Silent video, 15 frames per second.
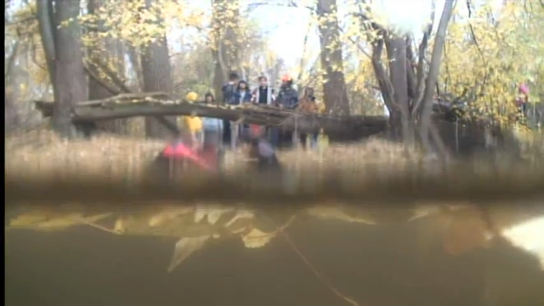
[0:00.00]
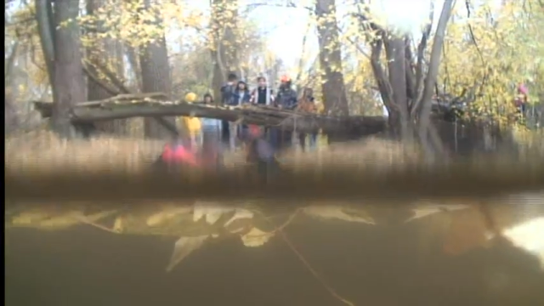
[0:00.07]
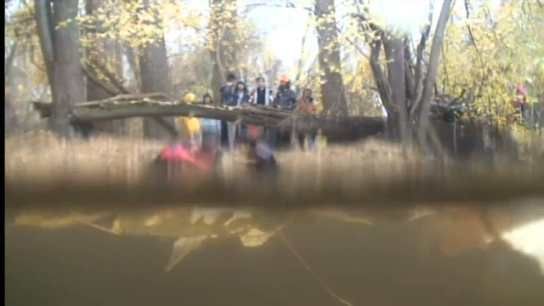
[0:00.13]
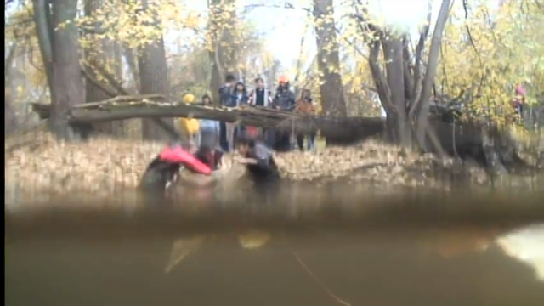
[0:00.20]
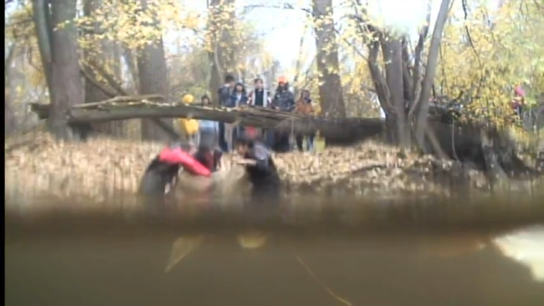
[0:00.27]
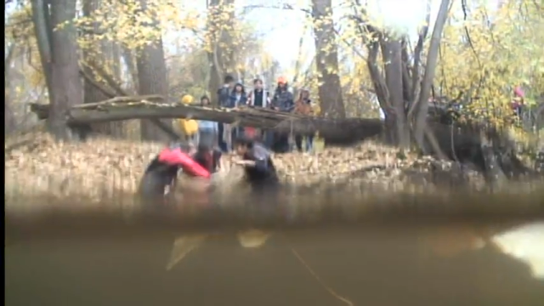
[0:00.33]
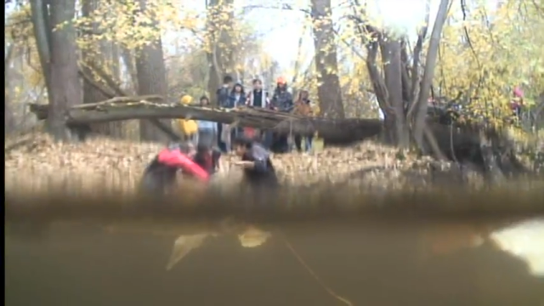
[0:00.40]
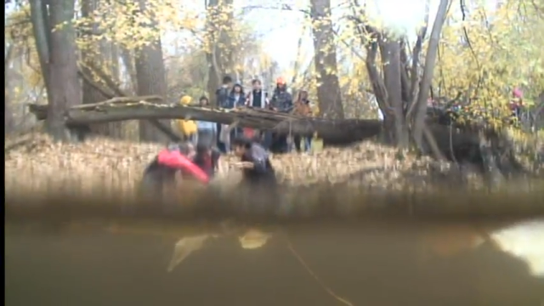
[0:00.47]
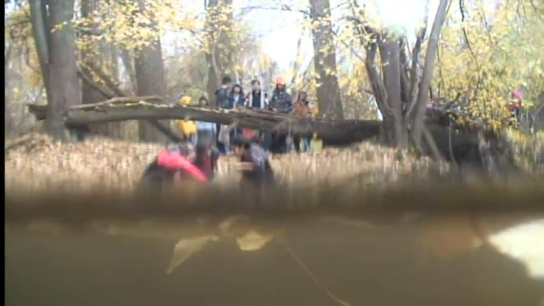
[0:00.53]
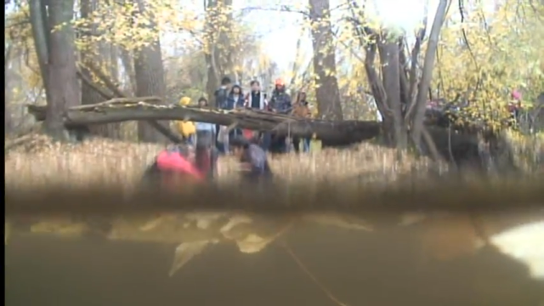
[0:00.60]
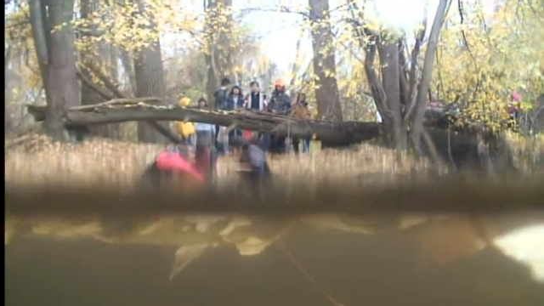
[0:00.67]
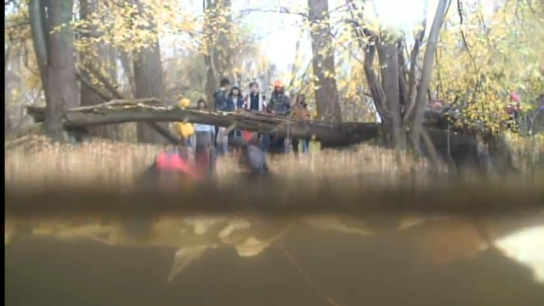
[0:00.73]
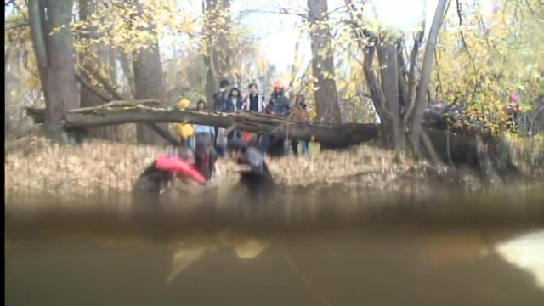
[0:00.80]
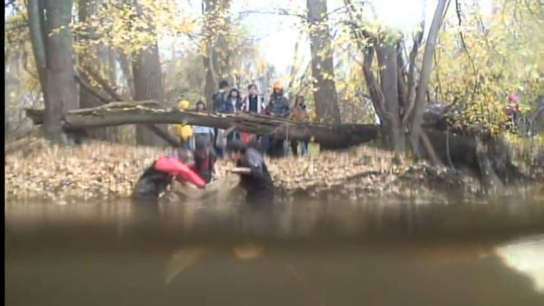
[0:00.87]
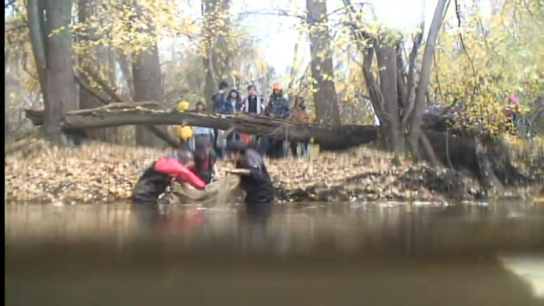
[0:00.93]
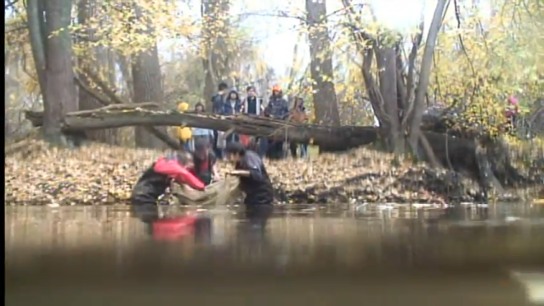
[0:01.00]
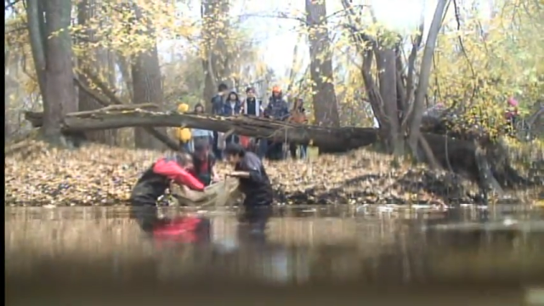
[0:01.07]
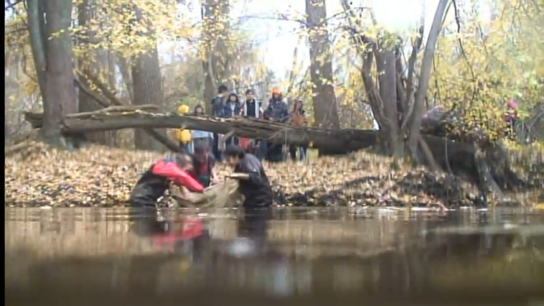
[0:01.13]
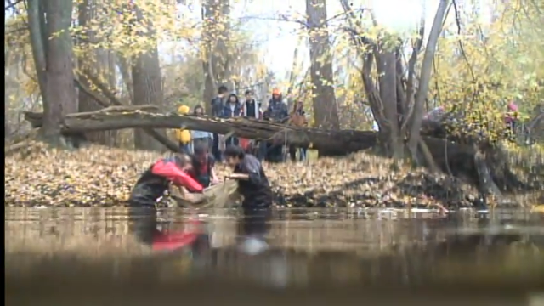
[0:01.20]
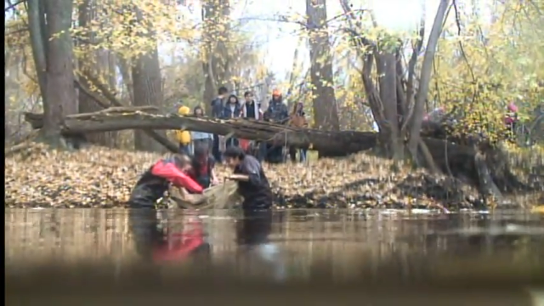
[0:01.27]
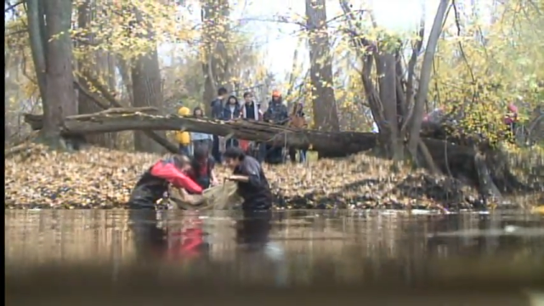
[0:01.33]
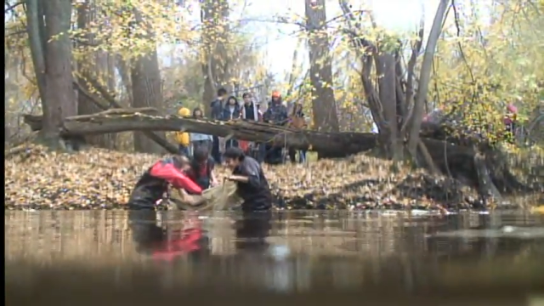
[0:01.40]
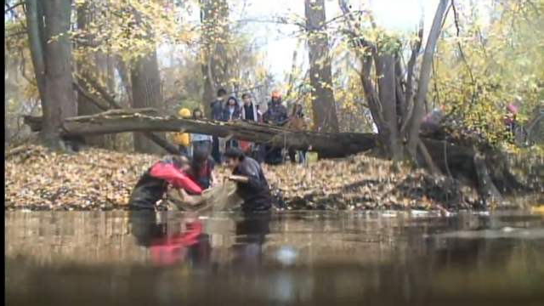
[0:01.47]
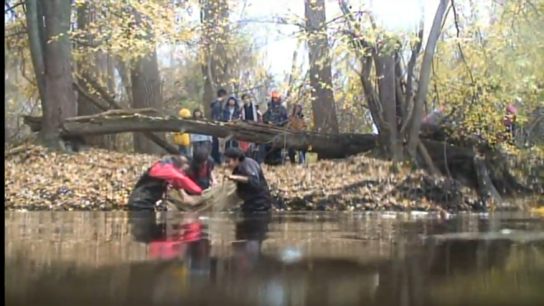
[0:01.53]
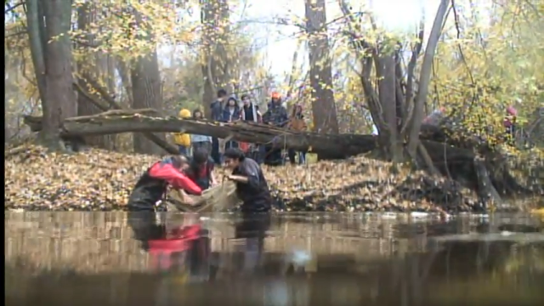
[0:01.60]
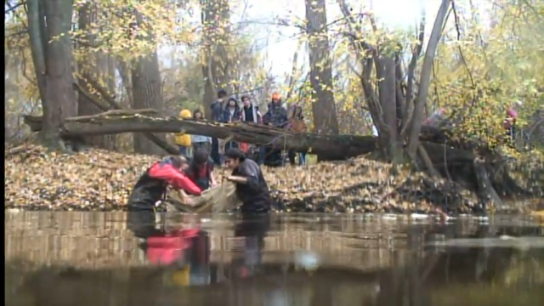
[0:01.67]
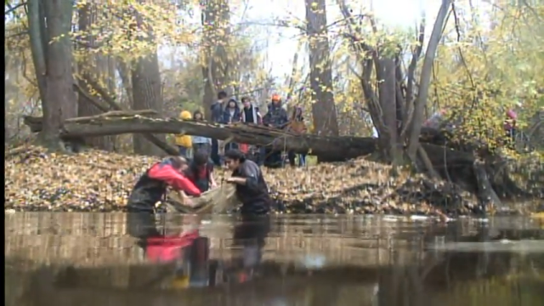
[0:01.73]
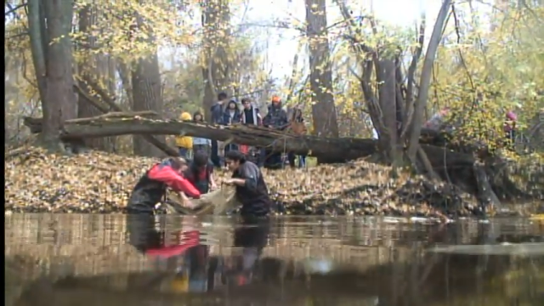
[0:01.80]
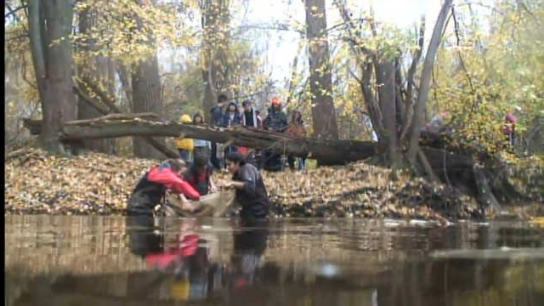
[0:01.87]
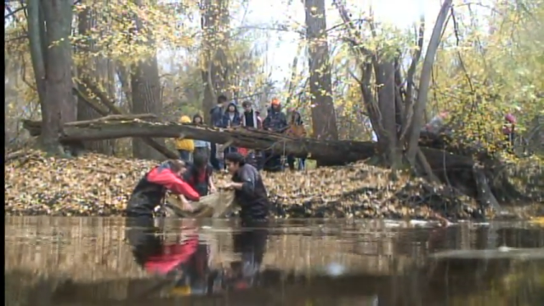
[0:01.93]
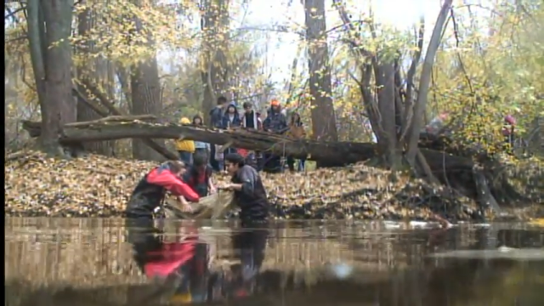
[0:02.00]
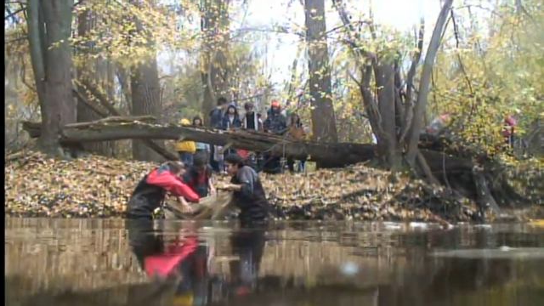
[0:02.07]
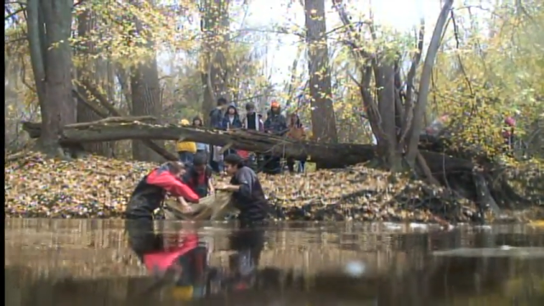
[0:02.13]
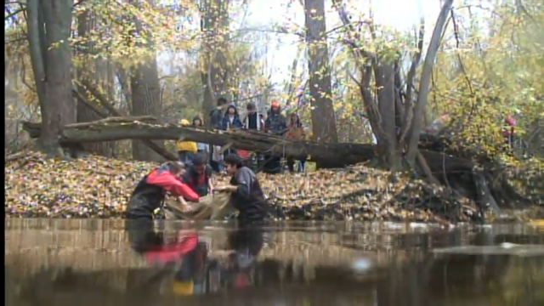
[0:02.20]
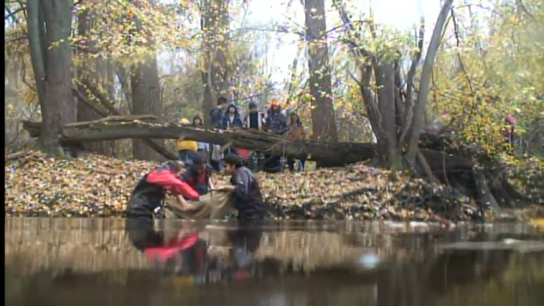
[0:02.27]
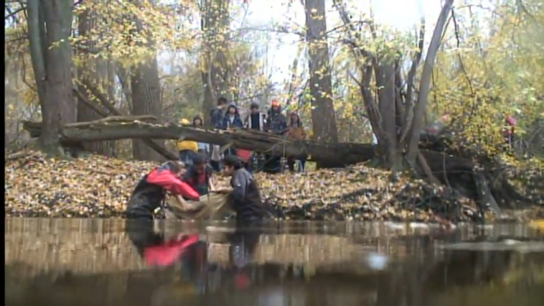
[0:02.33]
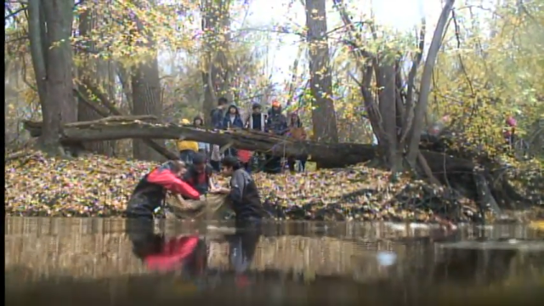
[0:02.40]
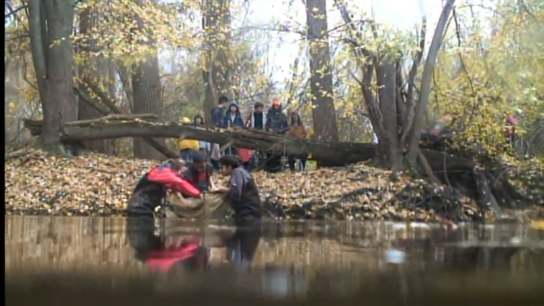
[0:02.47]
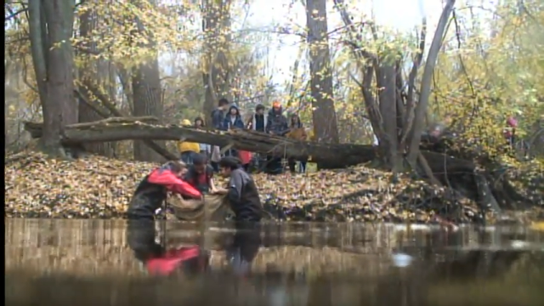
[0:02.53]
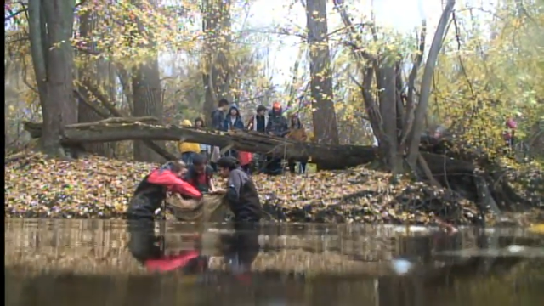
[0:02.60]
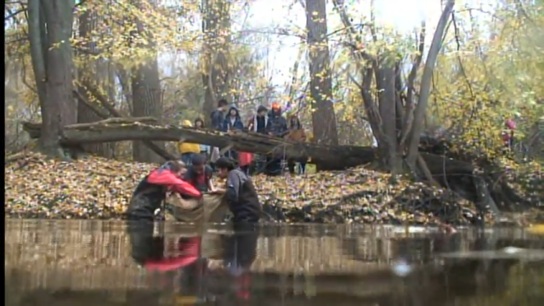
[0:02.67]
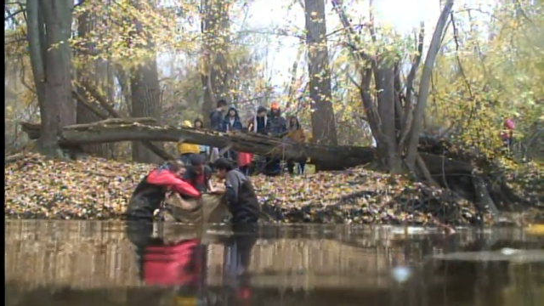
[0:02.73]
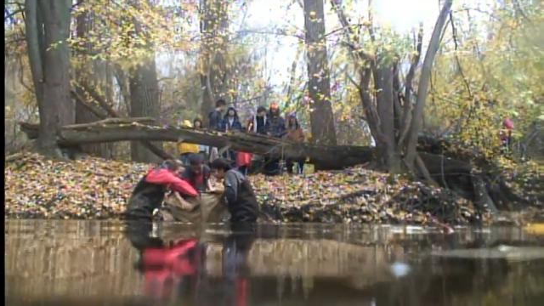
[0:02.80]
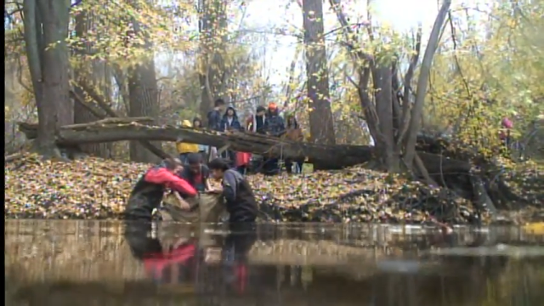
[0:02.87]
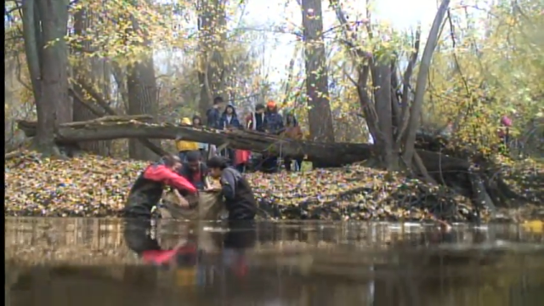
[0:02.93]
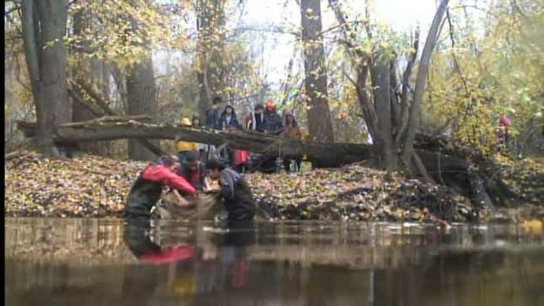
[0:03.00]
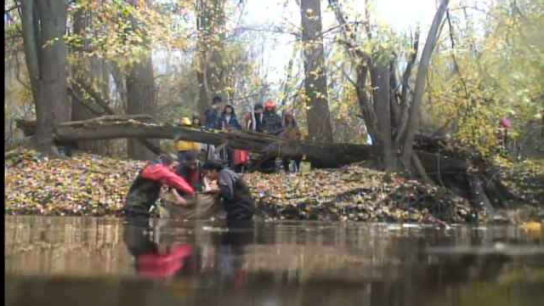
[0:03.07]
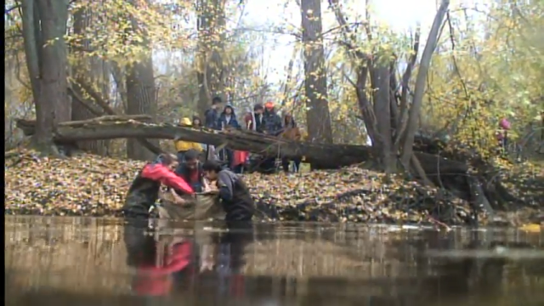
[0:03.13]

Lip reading: Nobody's mouth can be seen.